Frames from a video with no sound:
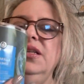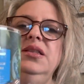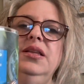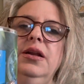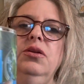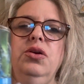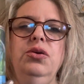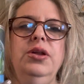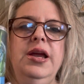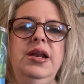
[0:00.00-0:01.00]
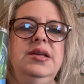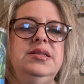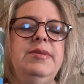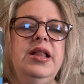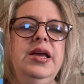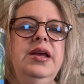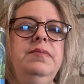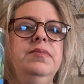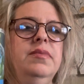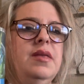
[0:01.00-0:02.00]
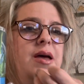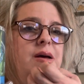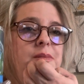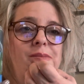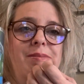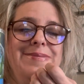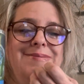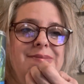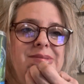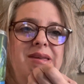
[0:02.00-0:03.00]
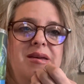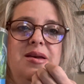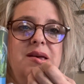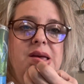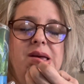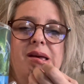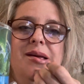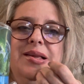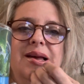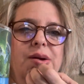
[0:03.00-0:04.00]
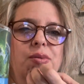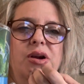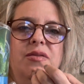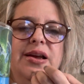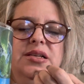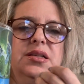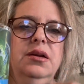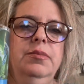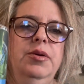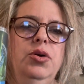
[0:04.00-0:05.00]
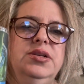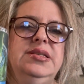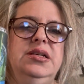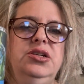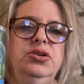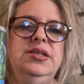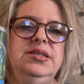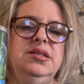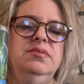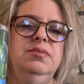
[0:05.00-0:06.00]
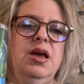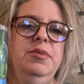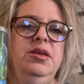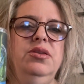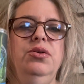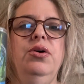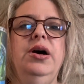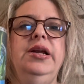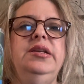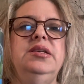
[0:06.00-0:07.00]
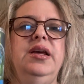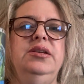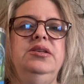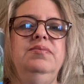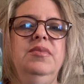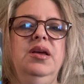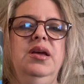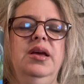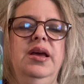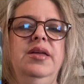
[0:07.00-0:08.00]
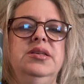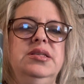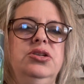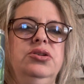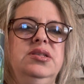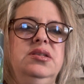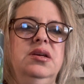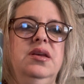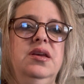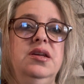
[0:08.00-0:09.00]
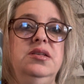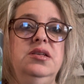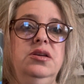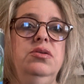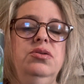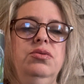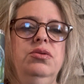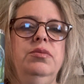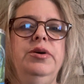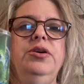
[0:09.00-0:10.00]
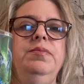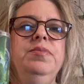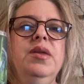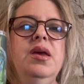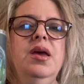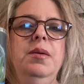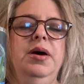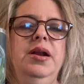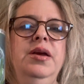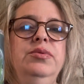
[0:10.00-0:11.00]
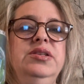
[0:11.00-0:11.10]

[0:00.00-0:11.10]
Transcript: little Kool-Aid-y smelling. I would have liked a little bit more citrus coming through on it, and the citrus to continue through the burn. But it was